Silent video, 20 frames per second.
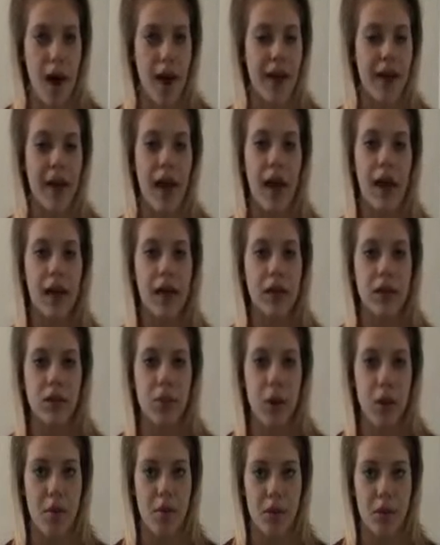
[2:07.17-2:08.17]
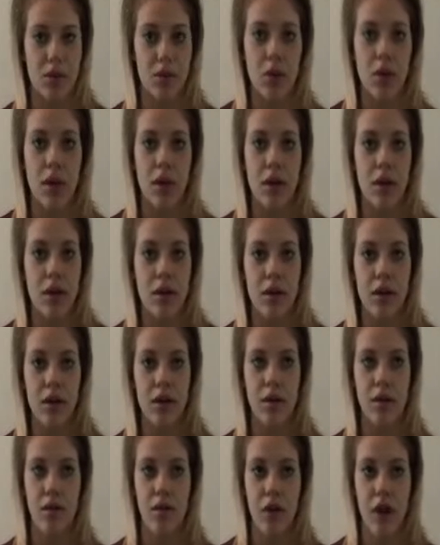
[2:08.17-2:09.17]
I cannot eat department store
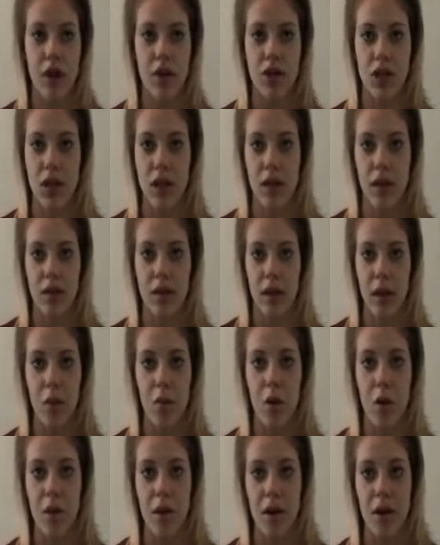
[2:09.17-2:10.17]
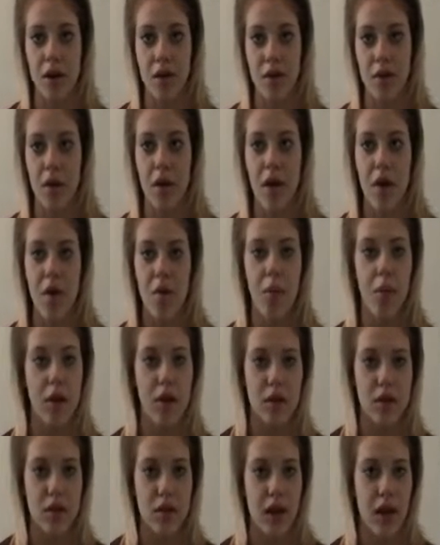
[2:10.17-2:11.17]
fried chicken, like Walmart and
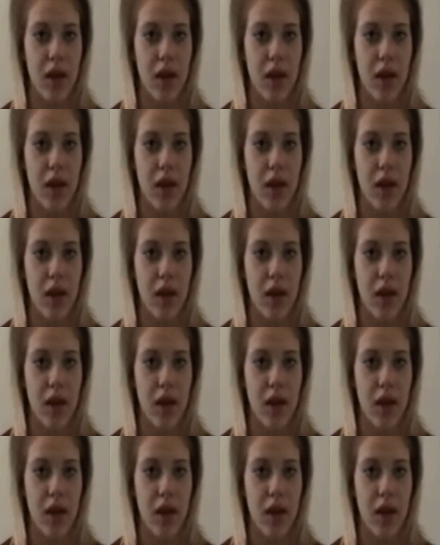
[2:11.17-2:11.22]
Martin's.